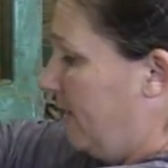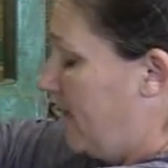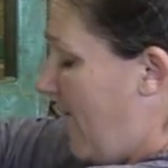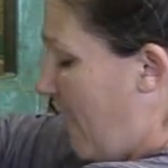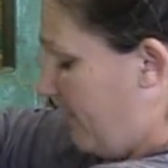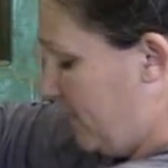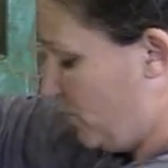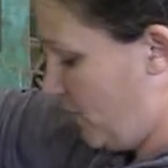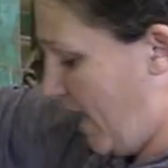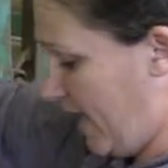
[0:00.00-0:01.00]
And I have
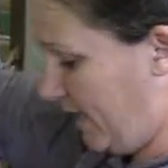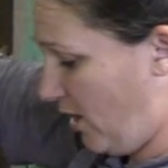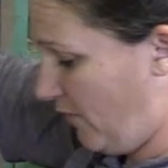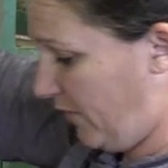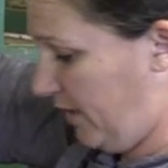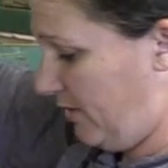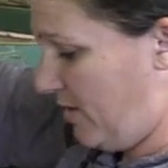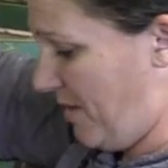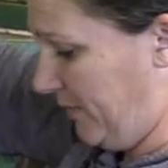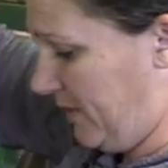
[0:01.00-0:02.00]
this one hanging over here,
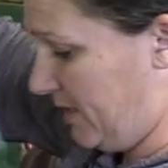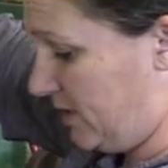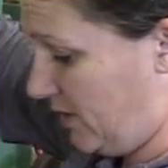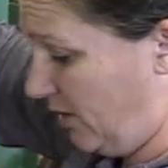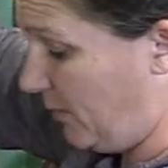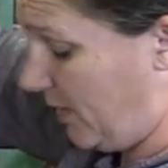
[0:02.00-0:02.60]
not necessarily